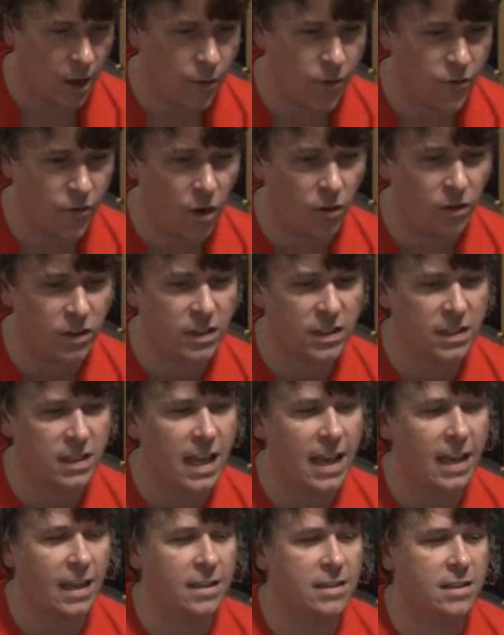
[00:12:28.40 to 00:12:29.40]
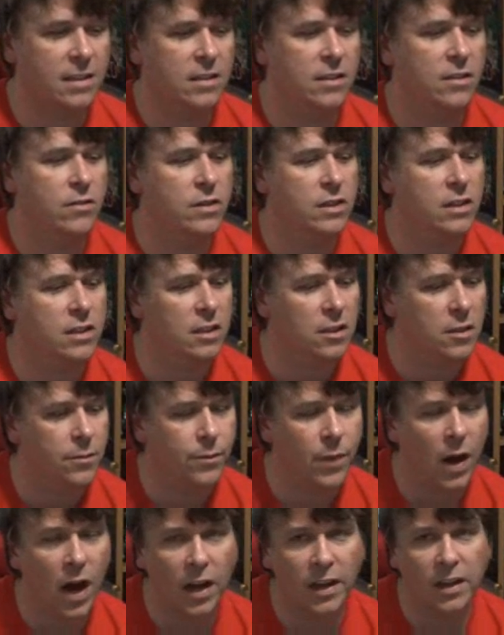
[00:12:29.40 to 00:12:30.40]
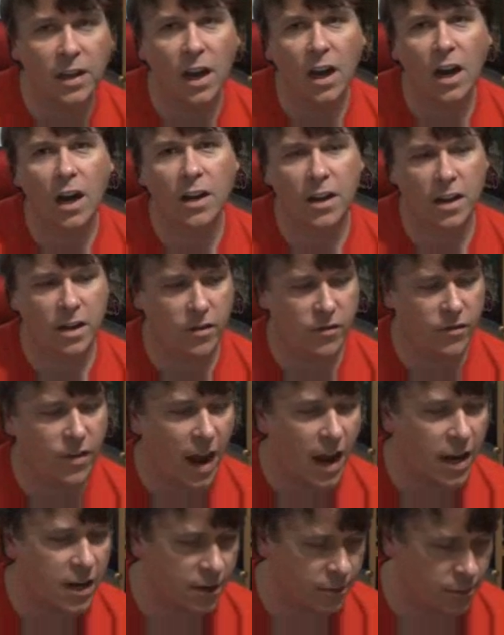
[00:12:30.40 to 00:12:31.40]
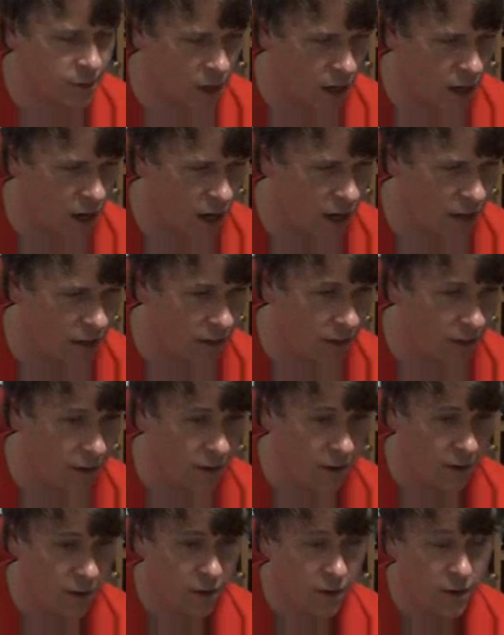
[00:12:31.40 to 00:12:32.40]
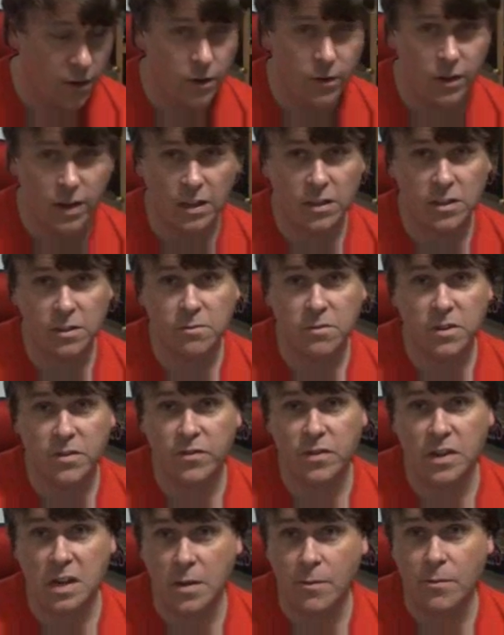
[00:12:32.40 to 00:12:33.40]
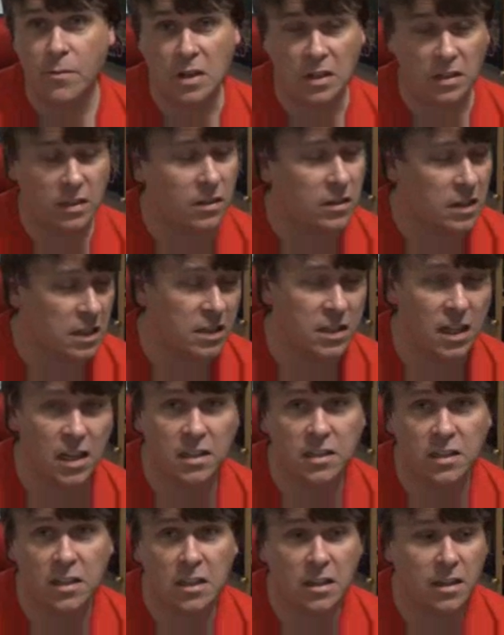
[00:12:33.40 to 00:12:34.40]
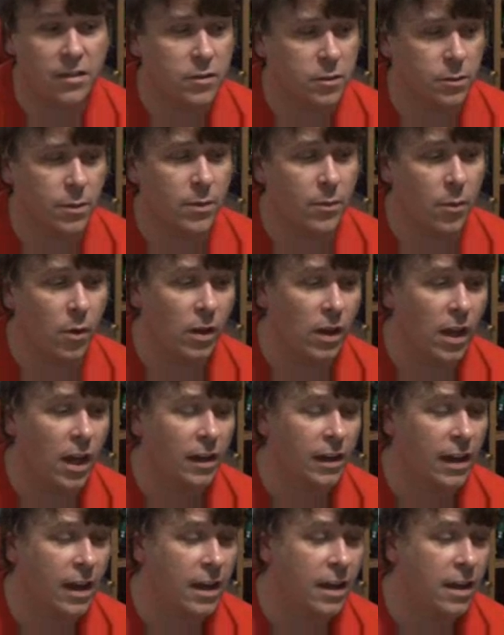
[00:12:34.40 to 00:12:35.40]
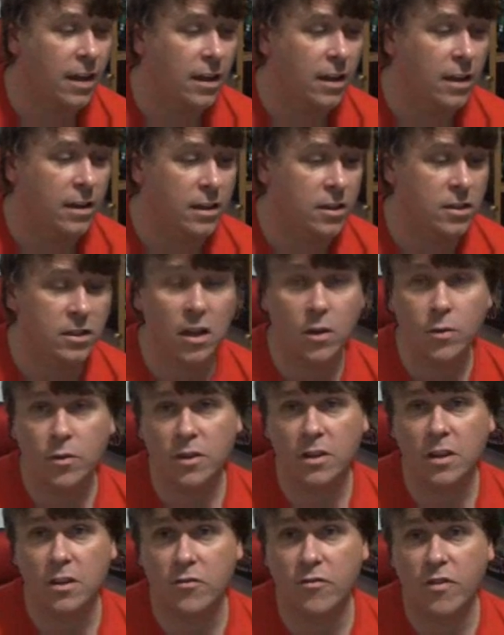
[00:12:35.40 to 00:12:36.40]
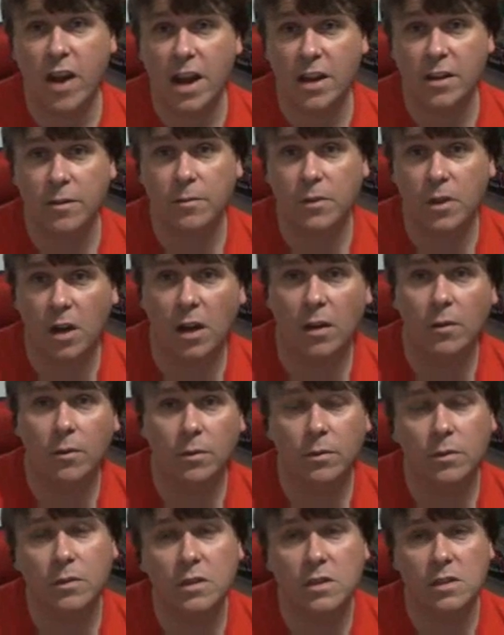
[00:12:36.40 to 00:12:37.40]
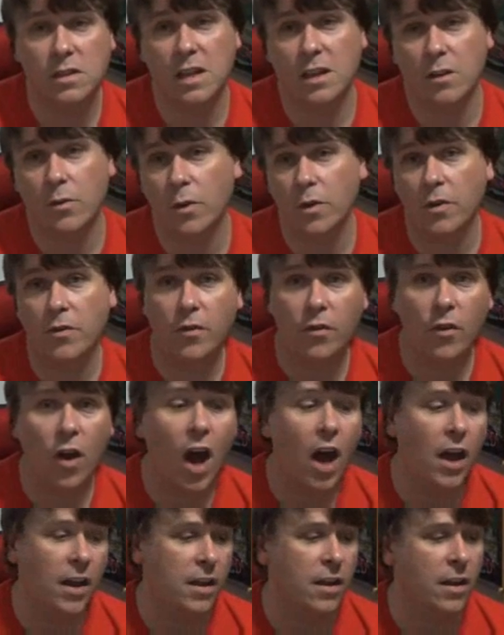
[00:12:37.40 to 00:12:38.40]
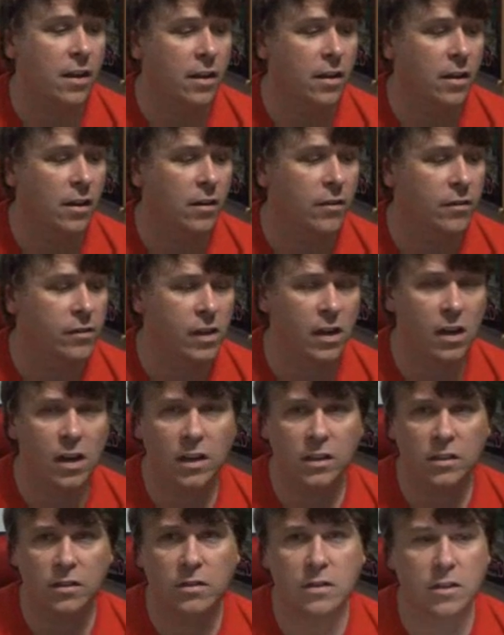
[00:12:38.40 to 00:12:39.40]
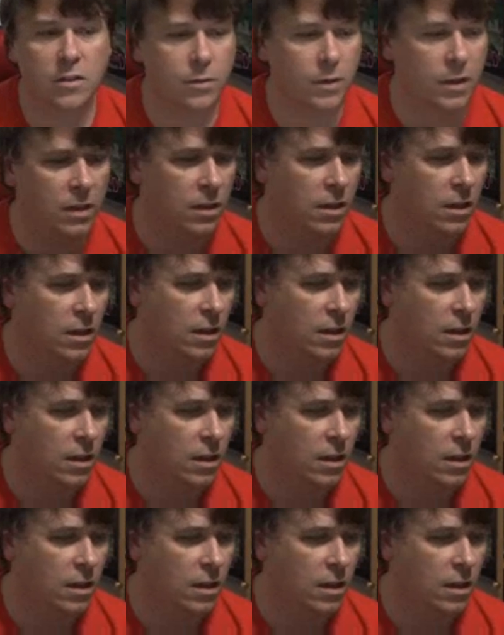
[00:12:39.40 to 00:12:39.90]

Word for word: Now we've rolled a 6, so it's still a buy card and a random card. Get some different numbers, so the dice is going to give us a bit more luck, hey? Let's go with another random card. We can get quite a variety of cards on this one.